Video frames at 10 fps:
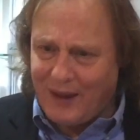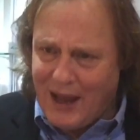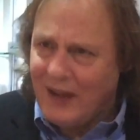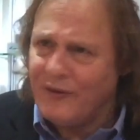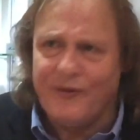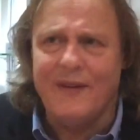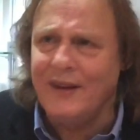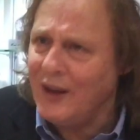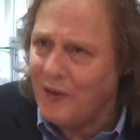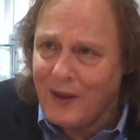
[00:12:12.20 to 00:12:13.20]
it's
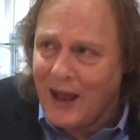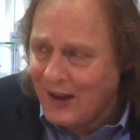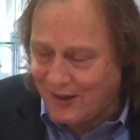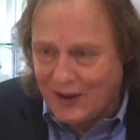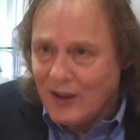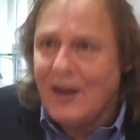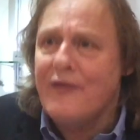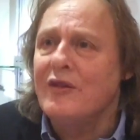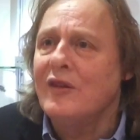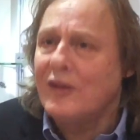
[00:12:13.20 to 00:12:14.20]
you know, it's the
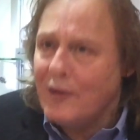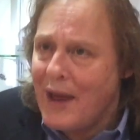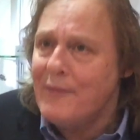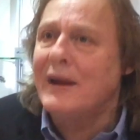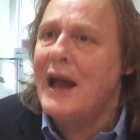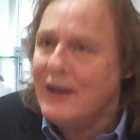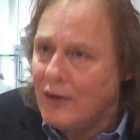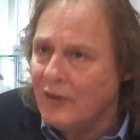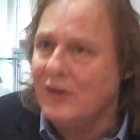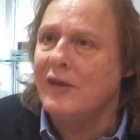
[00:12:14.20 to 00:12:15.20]
difference that MK
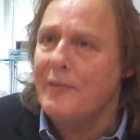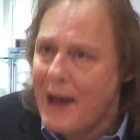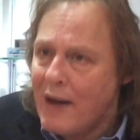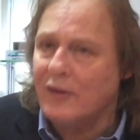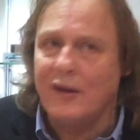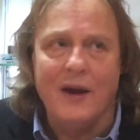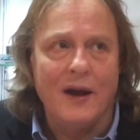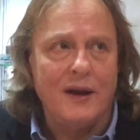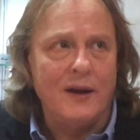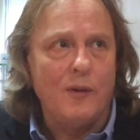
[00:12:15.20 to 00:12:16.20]
Dons is about.
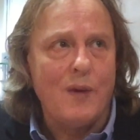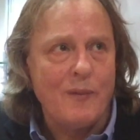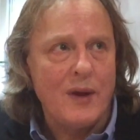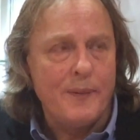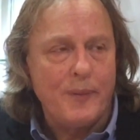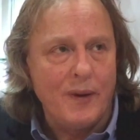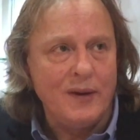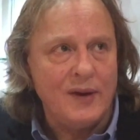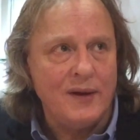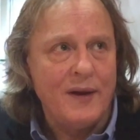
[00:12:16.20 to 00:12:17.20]
You know, when we
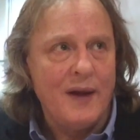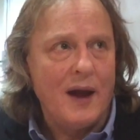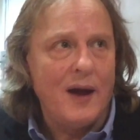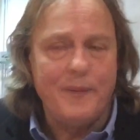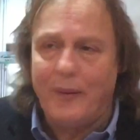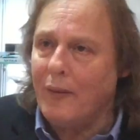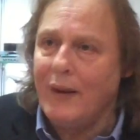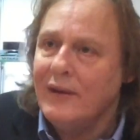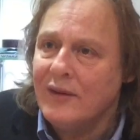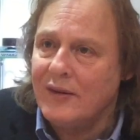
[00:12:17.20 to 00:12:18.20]
appointed uh, Paul
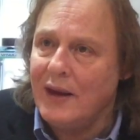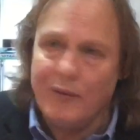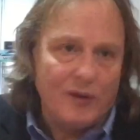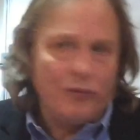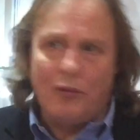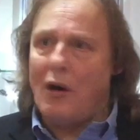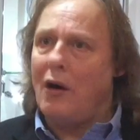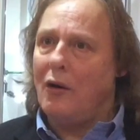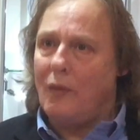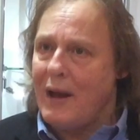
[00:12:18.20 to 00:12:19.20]
Ince, it was,
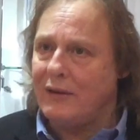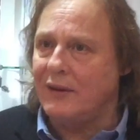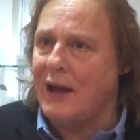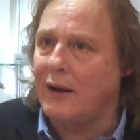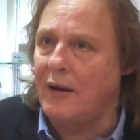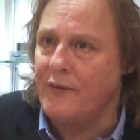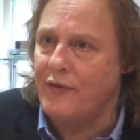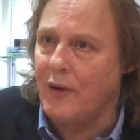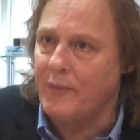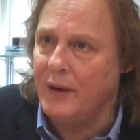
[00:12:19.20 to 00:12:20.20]
whoa, where did that come
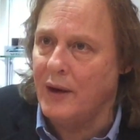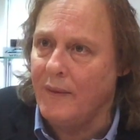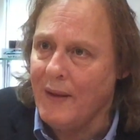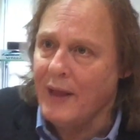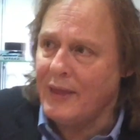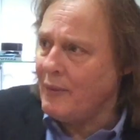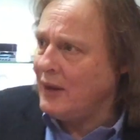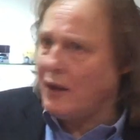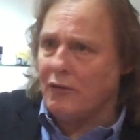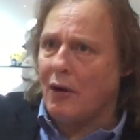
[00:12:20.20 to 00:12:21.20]
from? You know, then we
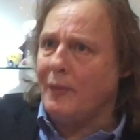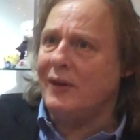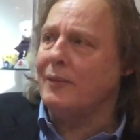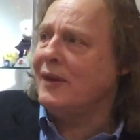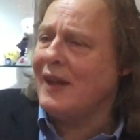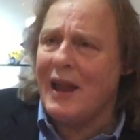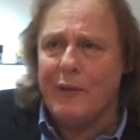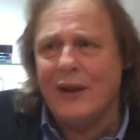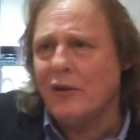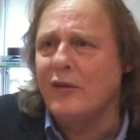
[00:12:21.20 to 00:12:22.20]
did a Roberto Di Matteo,
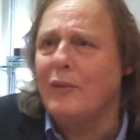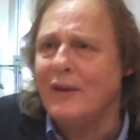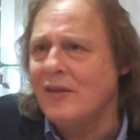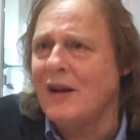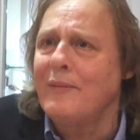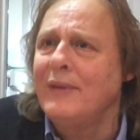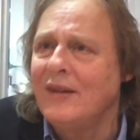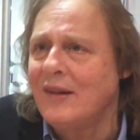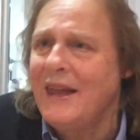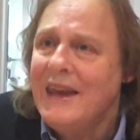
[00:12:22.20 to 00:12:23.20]
went on to win the
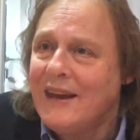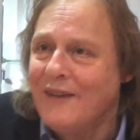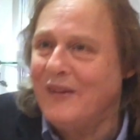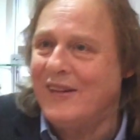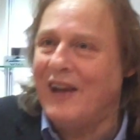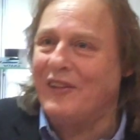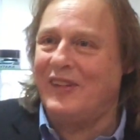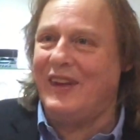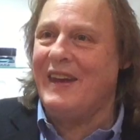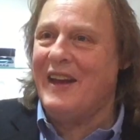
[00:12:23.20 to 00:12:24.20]
Champions League with
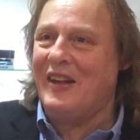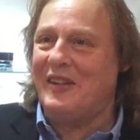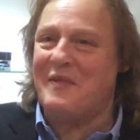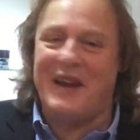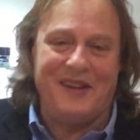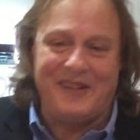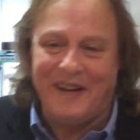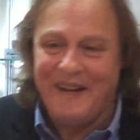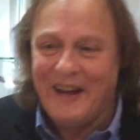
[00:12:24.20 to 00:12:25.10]
Chelsea as a manager.